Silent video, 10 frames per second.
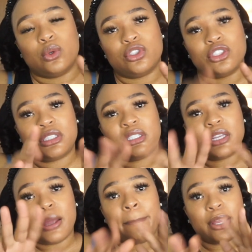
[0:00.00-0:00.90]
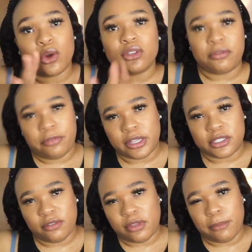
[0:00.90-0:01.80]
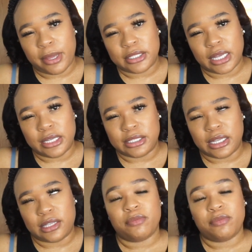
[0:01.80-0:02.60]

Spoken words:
just sit a bit on the fence, if that makes any sense,